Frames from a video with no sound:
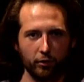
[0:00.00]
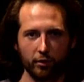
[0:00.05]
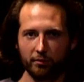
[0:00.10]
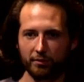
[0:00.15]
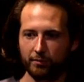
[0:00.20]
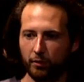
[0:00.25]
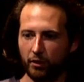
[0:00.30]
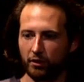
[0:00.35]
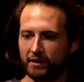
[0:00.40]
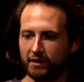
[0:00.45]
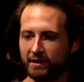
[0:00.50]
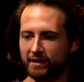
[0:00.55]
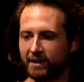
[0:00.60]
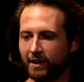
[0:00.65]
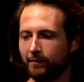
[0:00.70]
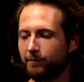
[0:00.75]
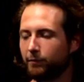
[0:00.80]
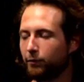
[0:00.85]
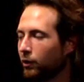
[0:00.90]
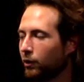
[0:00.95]
forms,
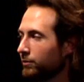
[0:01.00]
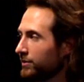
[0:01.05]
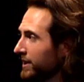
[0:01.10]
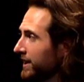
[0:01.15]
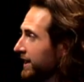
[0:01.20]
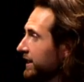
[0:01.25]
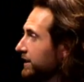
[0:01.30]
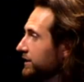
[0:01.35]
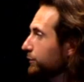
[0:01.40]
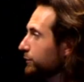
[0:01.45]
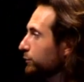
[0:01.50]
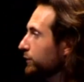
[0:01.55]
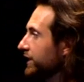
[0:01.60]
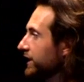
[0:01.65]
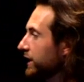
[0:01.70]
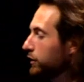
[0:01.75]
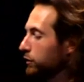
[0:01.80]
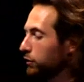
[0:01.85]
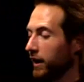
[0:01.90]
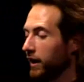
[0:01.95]
multi-step forms. It's a
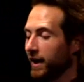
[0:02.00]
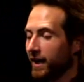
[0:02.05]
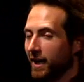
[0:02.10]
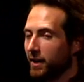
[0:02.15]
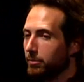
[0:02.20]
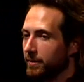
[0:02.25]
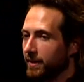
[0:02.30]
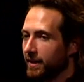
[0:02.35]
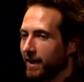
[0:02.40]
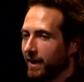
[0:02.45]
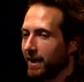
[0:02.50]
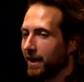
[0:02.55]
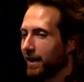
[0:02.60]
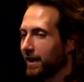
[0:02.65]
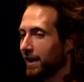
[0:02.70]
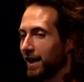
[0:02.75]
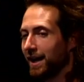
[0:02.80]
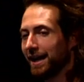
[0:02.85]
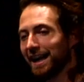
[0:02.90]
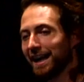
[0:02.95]
really great
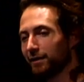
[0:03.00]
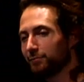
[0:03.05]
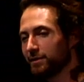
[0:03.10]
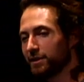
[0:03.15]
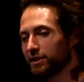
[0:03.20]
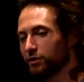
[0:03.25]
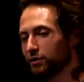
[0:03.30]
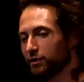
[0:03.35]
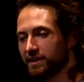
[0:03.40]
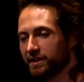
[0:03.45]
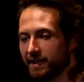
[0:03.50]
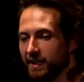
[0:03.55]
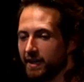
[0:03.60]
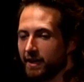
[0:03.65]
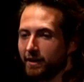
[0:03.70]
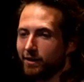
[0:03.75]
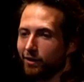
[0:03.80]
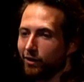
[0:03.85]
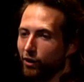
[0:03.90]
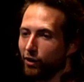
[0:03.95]
API. I've been using
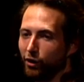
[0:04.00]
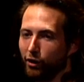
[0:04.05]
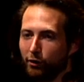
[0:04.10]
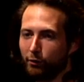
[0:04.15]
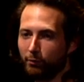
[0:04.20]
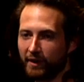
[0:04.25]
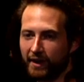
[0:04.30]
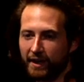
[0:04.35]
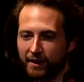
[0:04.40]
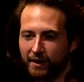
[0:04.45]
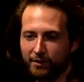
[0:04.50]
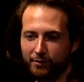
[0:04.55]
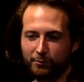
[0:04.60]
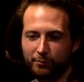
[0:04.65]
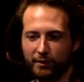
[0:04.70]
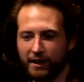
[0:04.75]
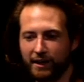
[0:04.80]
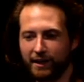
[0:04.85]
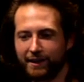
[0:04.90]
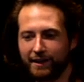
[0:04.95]
it all week
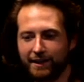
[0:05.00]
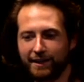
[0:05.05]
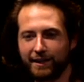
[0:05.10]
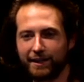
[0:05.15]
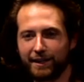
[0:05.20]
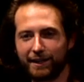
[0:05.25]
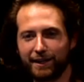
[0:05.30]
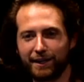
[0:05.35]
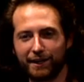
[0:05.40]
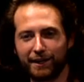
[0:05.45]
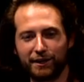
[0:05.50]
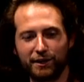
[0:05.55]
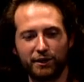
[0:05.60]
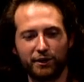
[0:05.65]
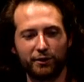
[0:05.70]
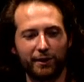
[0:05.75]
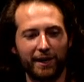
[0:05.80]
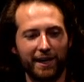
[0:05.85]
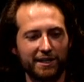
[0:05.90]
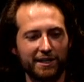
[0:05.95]
with the
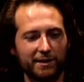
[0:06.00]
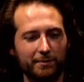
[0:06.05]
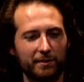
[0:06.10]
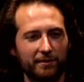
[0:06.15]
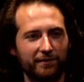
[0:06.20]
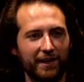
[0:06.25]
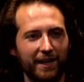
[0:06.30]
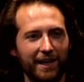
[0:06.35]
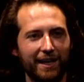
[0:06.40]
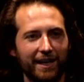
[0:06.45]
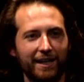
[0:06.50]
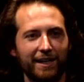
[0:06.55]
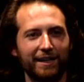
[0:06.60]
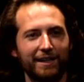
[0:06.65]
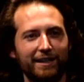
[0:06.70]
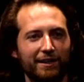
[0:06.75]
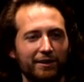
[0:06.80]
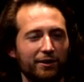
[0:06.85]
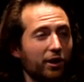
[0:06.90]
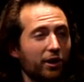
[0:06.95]
new Ngb Van
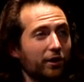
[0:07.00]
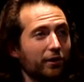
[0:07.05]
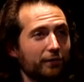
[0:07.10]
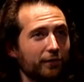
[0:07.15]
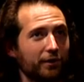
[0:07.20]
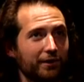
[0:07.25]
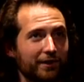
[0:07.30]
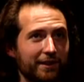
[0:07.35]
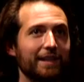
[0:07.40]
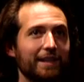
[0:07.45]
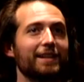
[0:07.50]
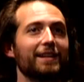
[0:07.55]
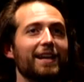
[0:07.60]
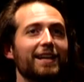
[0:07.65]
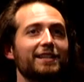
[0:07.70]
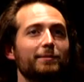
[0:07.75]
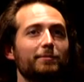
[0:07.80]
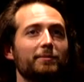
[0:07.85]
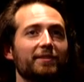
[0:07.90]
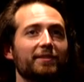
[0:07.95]
all of the
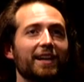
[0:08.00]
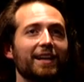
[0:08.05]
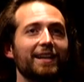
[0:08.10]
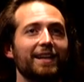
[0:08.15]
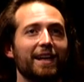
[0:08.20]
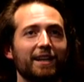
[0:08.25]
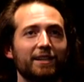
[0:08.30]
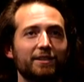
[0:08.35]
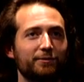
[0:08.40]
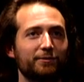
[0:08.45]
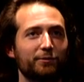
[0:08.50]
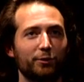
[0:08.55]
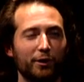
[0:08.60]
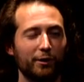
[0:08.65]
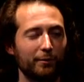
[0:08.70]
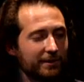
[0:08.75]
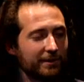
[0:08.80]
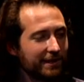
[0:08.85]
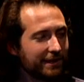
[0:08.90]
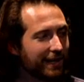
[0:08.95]
NGP VAN Next
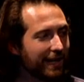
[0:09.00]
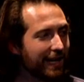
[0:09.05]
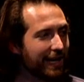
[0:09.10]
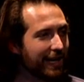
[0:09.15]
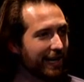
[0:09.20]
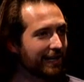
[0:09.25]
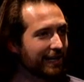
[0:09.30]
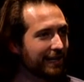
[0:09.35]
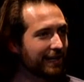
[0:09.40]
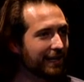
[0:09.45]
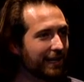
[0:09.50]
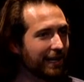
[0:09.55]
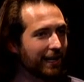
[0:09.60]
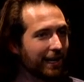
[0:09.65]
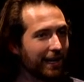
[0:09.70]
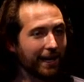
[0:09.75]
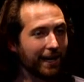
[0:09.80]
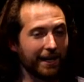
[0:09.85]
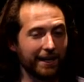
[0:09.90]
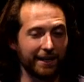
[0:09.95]
forms, and
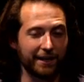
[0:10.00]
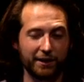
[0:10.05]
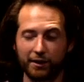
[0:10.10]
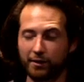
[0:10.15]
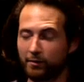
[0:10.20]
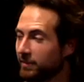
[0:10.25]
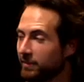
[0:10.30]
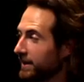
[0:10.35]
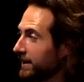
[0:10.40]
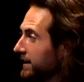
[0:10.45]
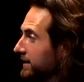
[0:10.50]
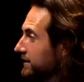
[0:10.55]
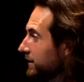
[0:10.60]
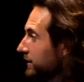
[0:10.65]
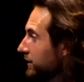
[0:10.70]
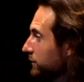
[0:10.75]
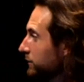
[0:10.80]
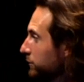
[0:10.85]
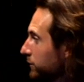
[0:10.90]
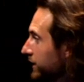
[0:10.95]
it couldn't be
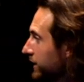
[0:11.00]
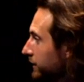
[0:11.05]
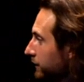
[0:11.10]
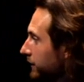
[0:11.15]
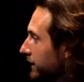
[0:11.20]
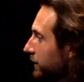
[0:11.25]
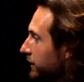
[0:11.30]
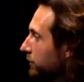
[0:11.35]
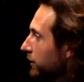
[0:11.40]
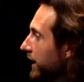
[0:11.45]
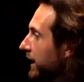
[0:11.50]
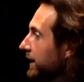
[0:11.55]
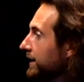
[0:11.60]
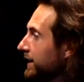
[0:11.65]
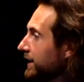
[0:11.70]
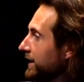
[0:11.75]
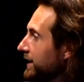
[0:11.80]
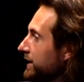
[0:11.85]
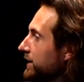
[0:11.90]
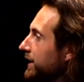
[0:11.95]
easier. It's really, really great.
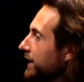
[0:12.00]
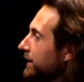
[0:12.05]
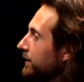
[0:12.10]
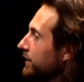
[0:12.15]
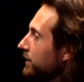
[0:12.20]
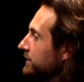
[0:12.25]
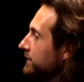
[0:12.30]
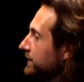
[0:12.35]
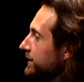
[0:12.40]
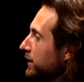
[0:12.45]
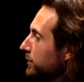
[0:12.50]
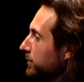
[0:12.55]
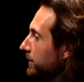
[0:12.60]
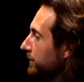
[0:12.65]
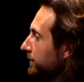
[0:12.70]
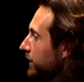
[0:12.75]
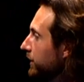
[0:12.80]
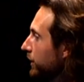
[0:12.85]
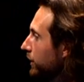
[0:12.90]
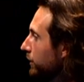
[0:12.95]
You get a little snippet
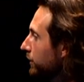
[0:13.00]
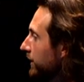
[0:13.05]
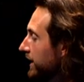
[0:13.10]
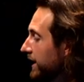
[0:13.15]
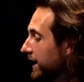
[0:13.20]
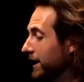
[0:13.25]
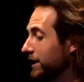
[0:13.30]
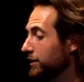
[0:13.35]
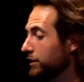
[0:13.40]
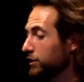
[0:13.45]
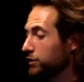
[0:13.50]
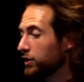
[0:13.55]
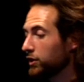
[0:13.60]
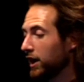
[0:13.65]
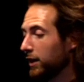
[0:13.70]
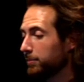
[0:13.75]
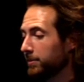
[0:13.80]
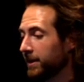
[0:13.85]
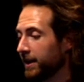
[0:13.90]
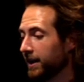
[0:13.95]
of code, and you can
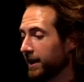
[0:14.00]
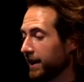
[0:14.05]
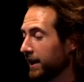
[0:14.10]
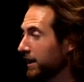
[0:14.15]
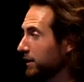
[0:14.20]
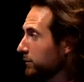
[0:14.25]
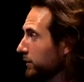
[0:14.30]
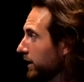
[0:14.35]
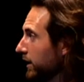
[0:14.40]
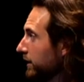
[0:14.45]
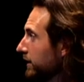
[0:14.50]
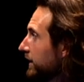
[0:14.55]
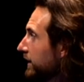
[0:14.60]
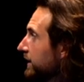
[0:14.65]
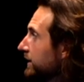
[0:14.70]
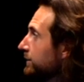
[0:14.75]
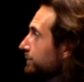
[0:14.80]
drop it in anywhere.